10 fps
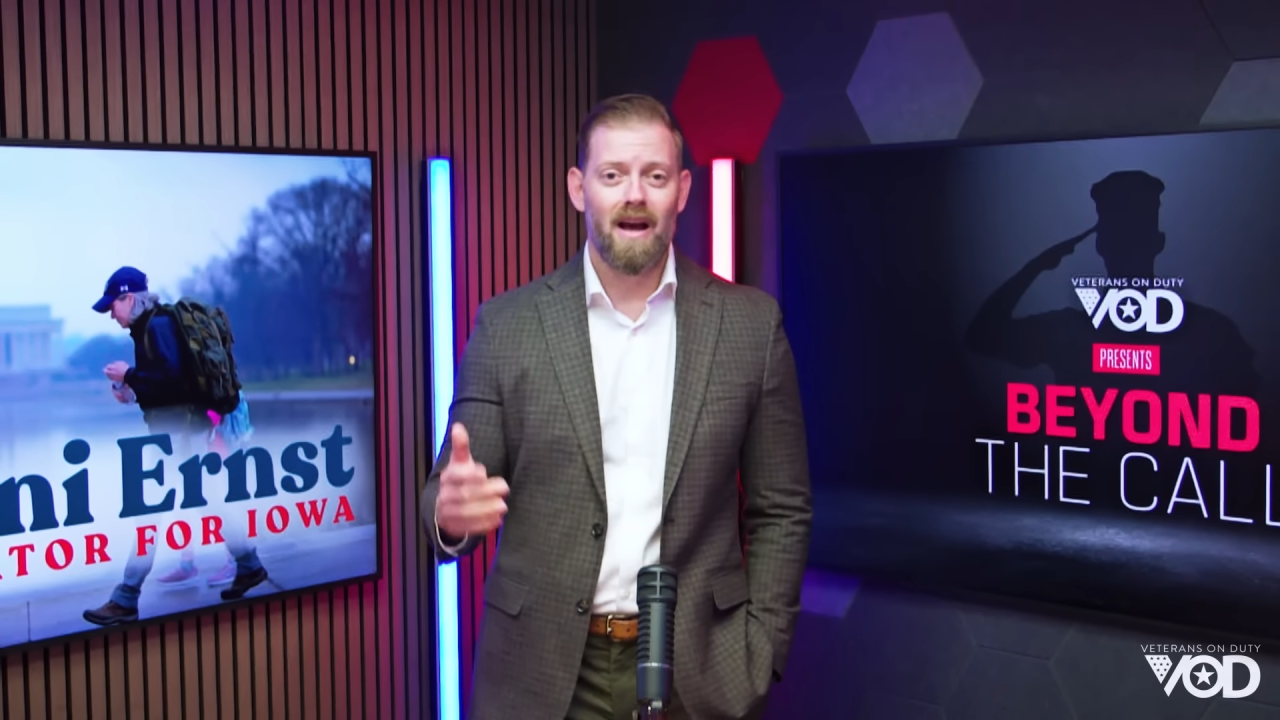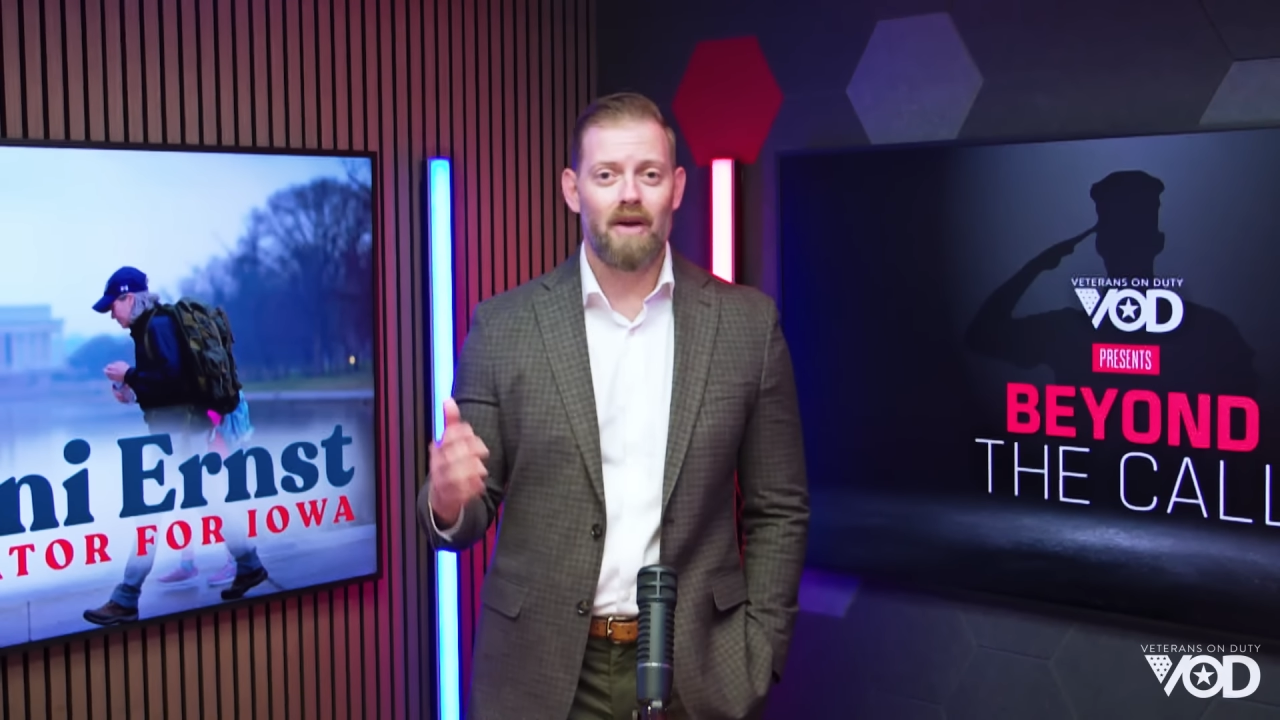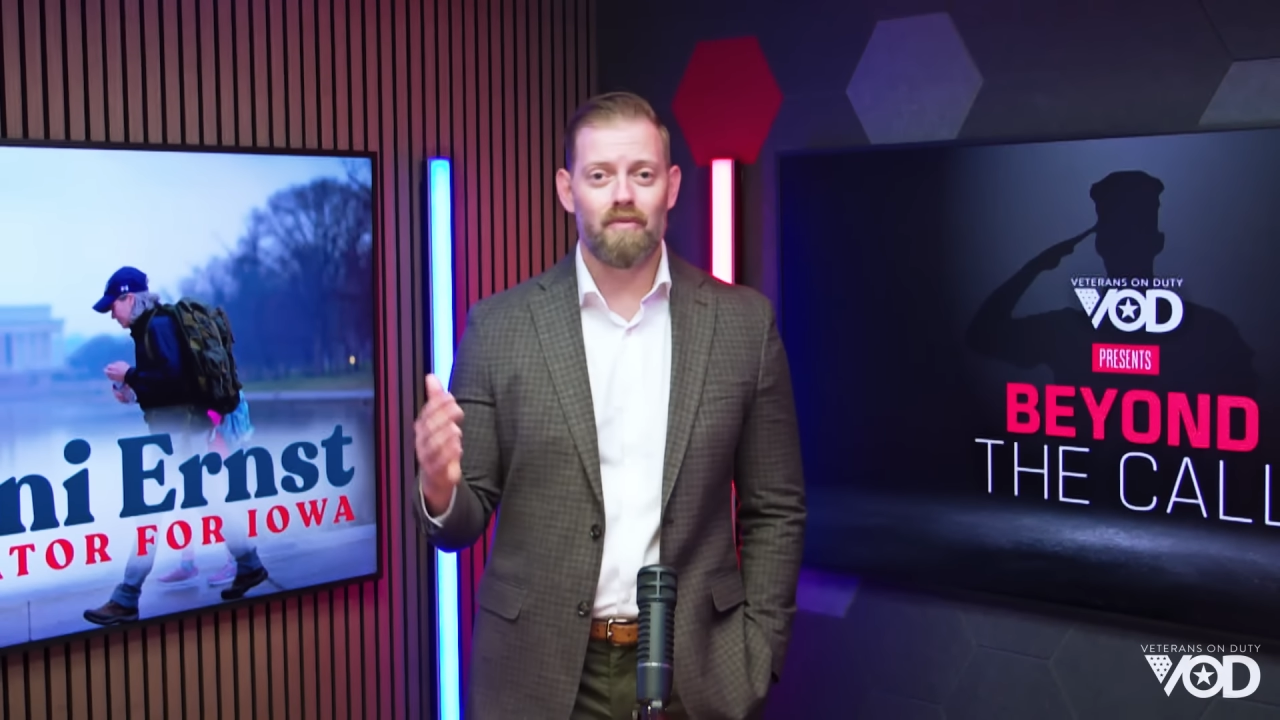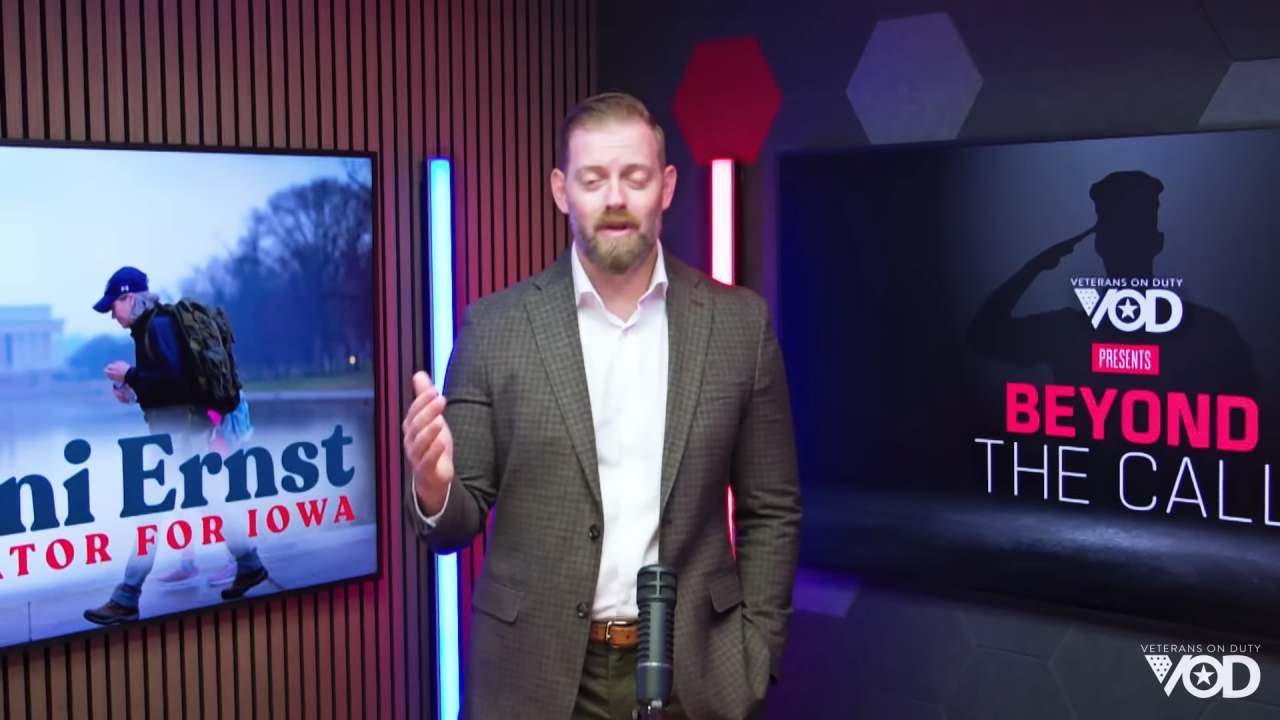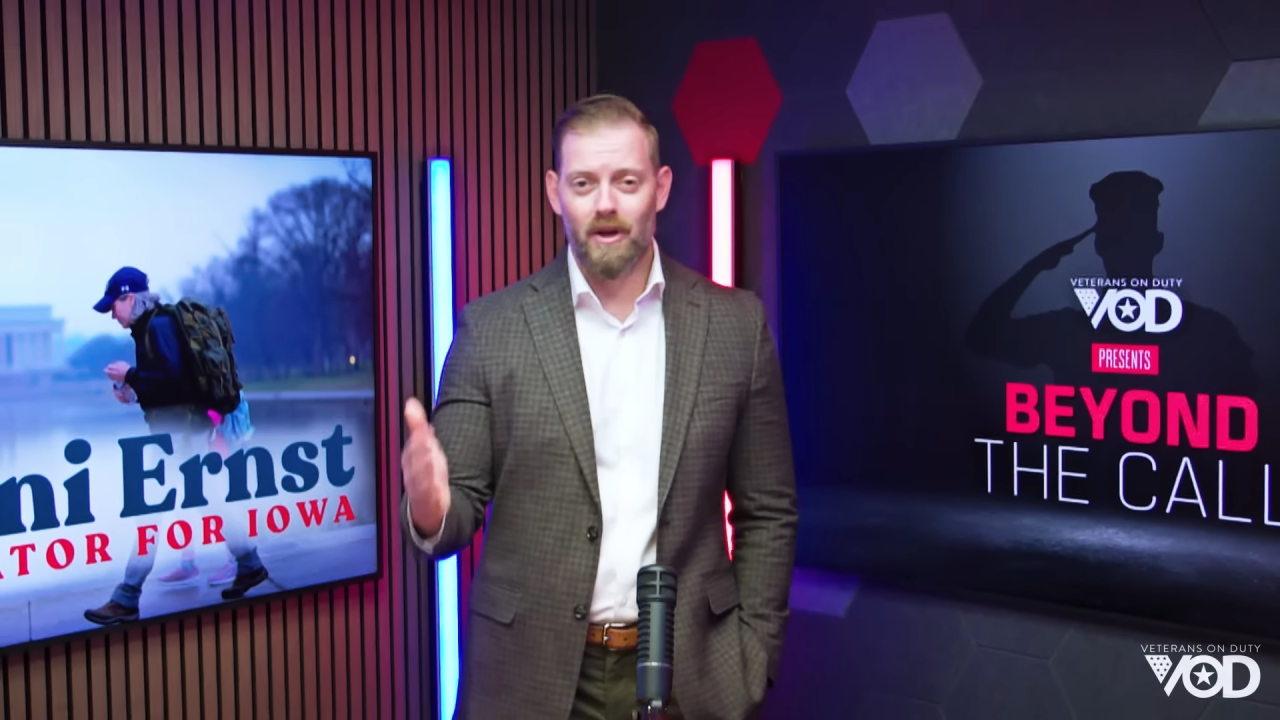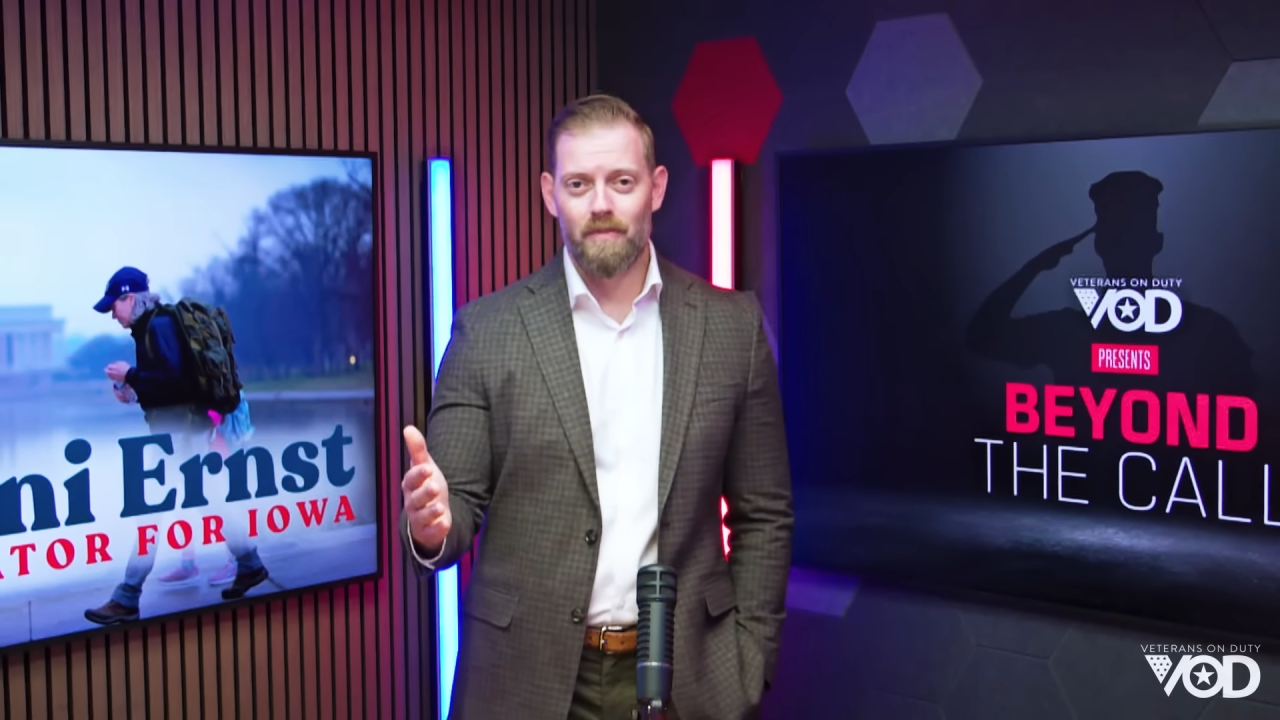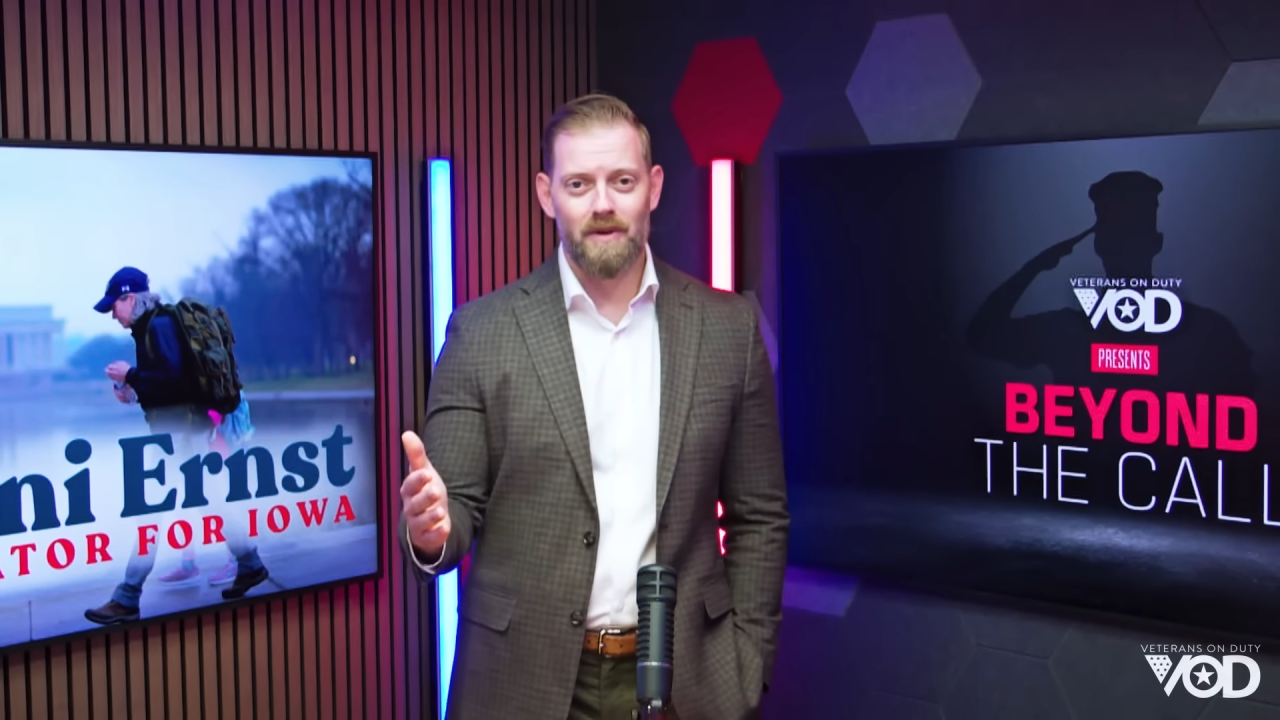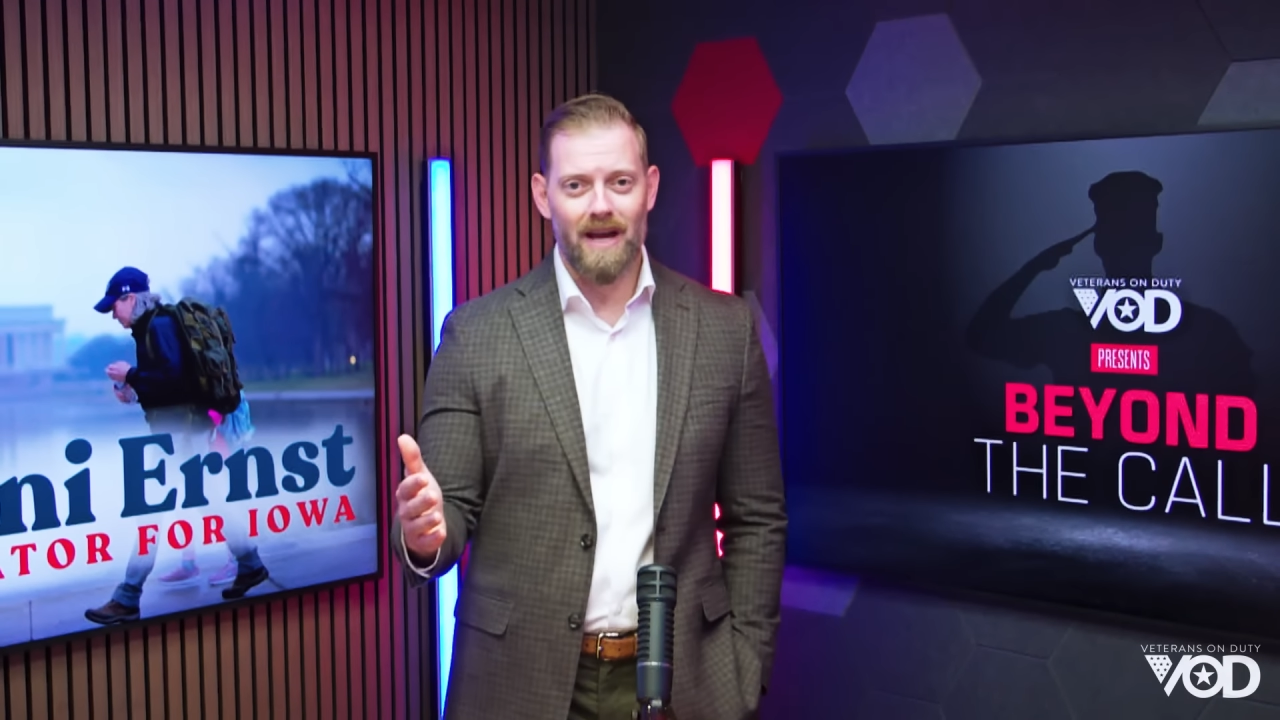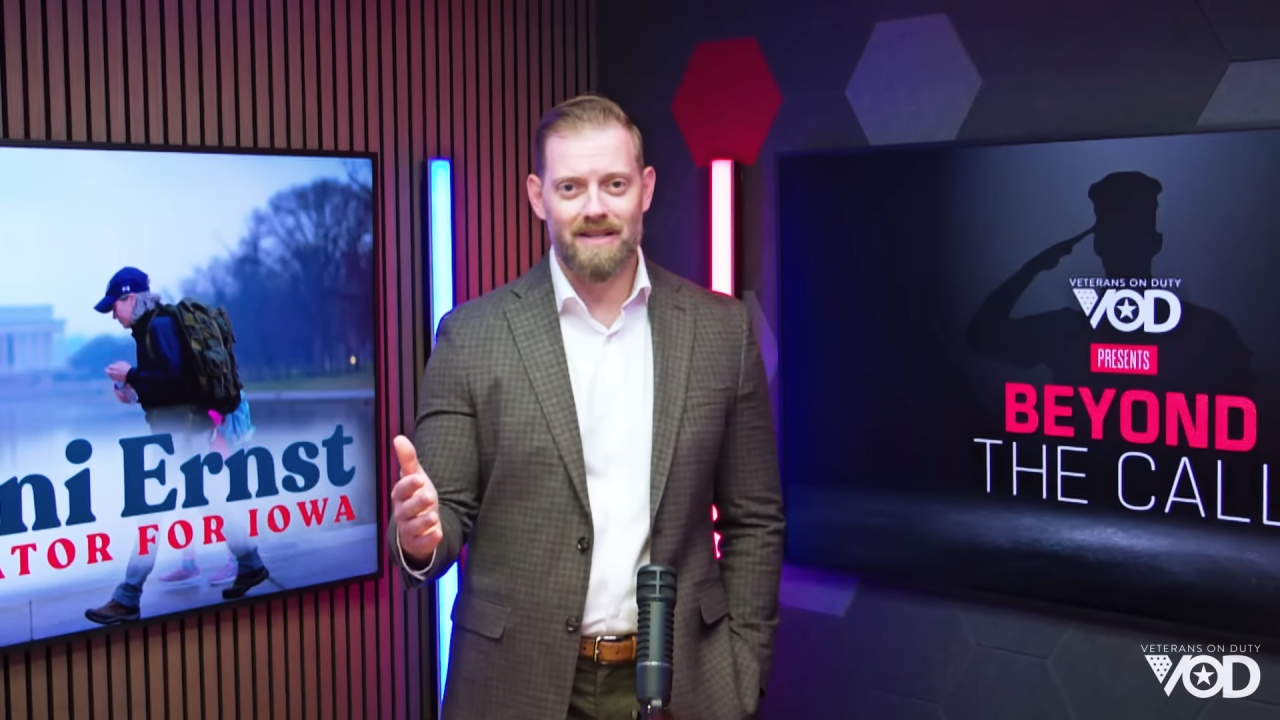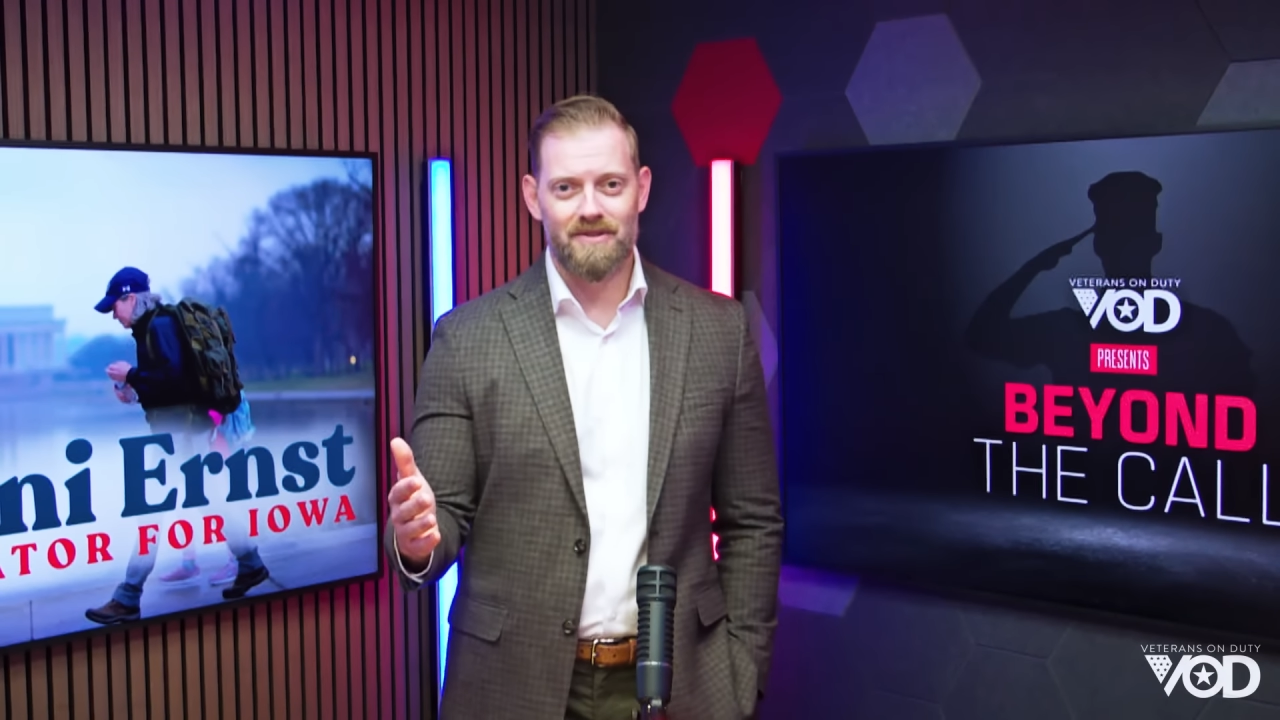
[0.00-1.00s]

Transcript: I really hope you guys